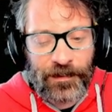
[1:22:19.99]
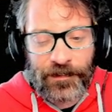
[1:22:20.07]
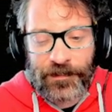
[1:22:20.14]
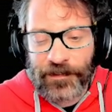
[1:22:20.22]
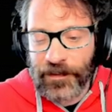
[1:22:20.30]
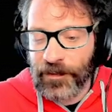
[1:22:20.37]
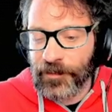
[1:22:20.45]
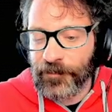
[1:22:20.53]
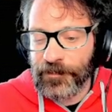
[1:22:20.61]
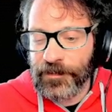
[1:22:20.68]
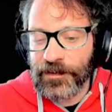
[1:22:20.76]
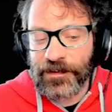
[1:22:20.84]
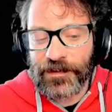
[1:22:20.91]
So
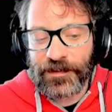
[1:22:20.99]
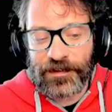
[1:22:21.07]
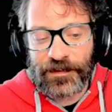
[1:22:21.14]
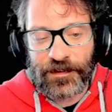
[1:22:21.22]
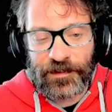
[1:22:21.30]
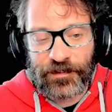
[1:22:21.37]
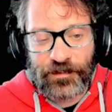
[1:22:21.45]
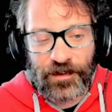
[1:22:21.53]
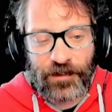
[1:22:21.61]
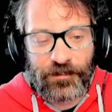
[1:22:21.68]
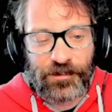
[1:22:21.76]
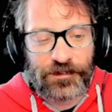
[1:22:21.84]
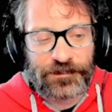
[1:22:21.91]
let's
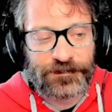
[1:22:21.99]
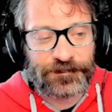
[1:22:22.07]
travel.